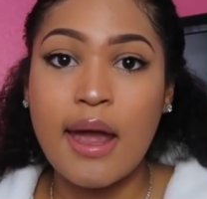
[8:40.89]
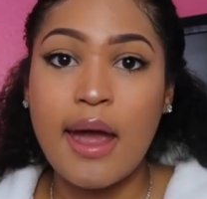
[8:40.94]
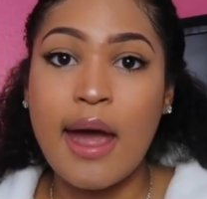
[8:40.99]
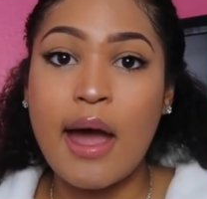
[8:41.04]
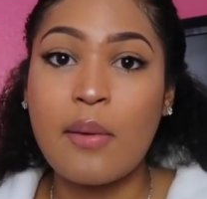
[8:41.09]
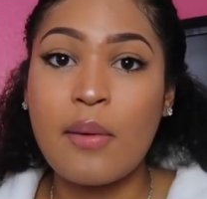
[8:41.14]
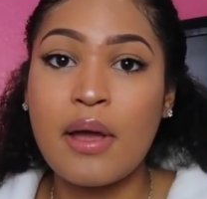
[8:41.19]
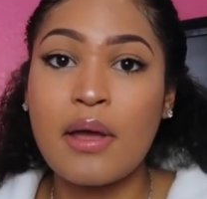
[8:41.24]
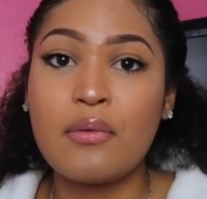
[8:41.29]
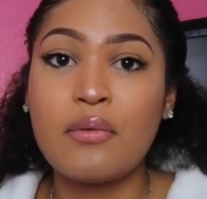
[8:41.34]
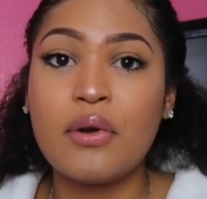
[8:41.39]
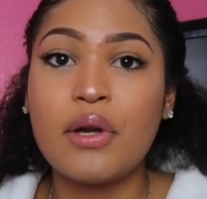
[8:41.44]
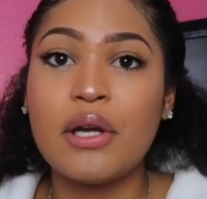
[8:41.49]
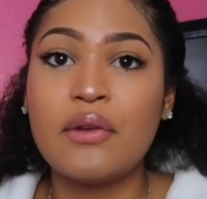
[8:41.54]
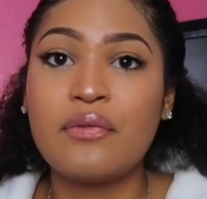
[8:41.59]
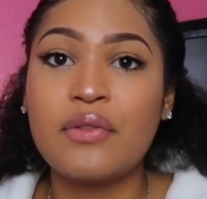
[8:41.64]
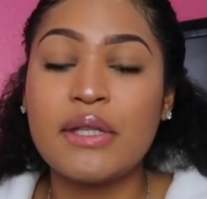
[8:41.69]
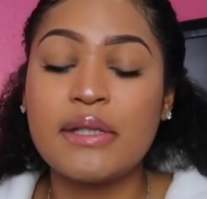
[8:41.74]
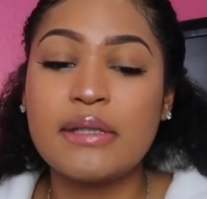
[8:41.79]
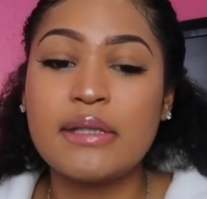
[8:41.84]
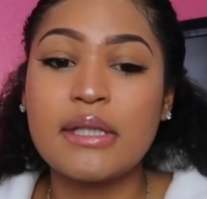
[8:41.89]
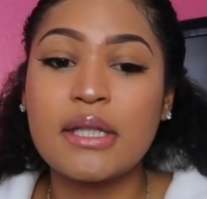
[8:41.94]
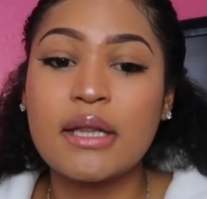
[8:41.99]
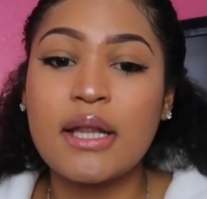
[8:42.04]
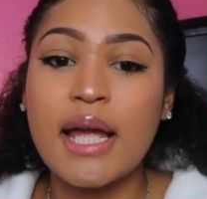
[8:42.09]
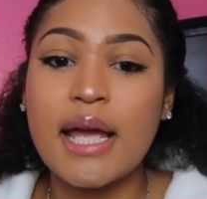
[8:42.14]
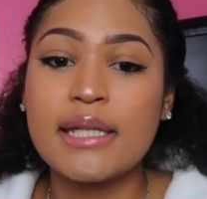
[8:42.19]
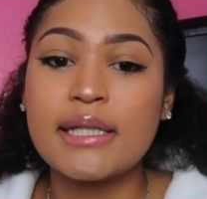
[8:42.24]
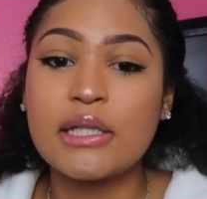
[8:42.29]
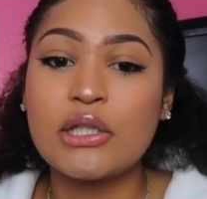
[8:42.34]
However, if this is the
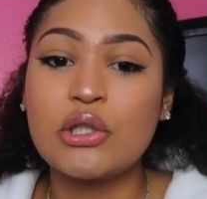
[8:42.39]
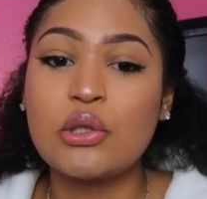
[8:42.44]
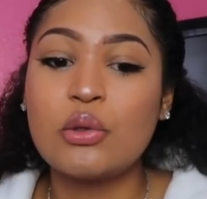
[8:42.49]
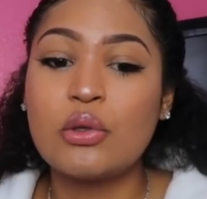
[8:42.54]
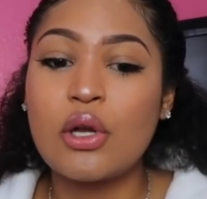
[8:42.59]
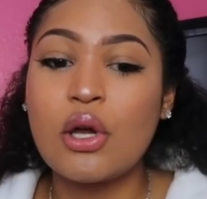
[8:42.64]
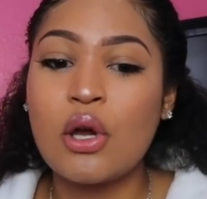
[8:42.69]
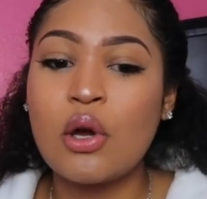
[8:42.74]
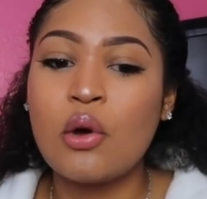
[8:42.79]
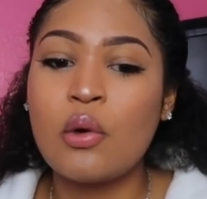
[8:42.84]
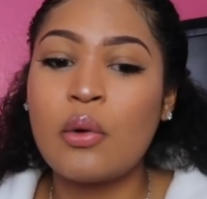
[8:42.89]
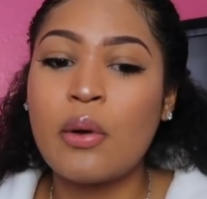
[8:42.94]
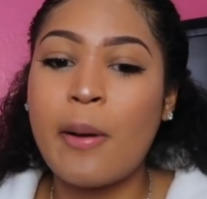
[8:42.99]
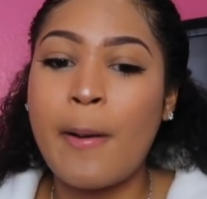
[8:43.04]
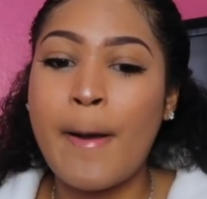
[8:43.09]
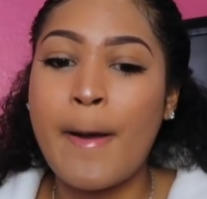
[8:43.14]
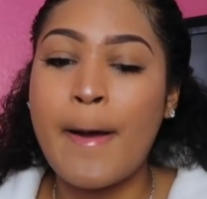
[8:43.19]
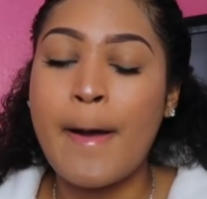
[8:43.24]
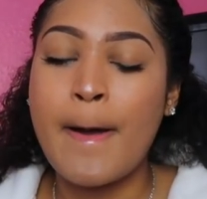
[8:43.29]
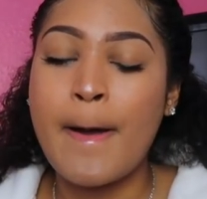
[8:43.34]
class that you know